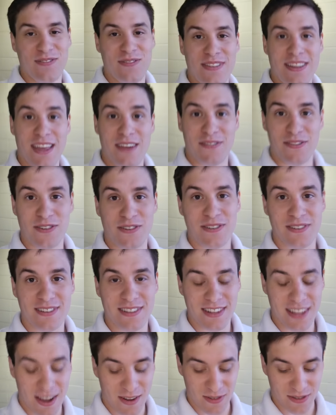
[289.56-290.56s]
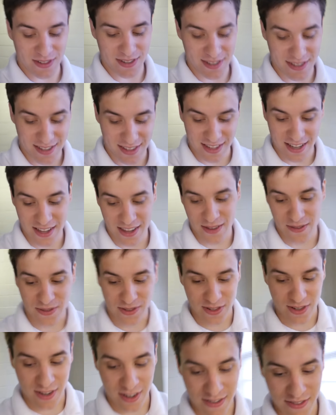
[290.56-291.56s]
Never, that was, yeah, that
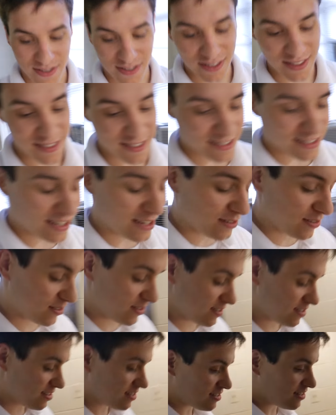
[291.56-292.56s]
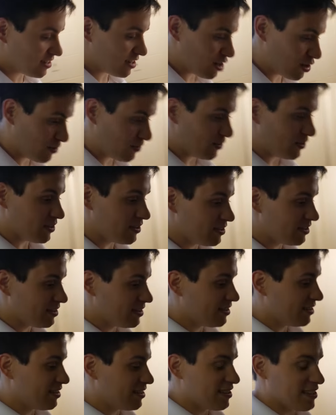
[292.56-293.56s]
was awful. That was terrible.
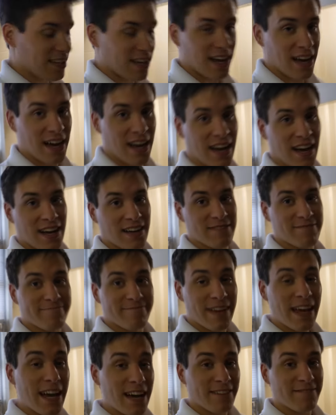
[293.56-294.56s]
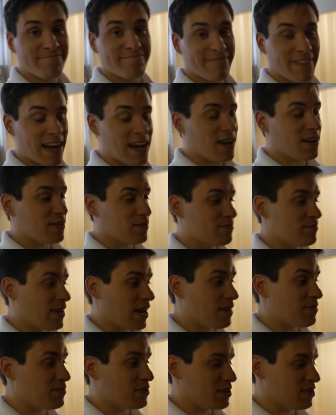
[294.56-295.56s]
Uh, yeah, I,
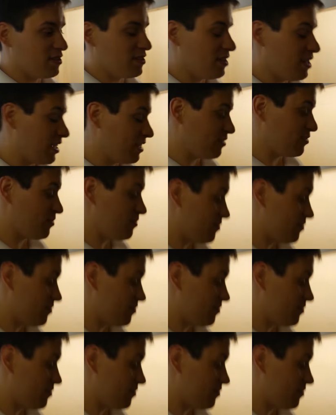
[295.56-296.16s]
I'm still like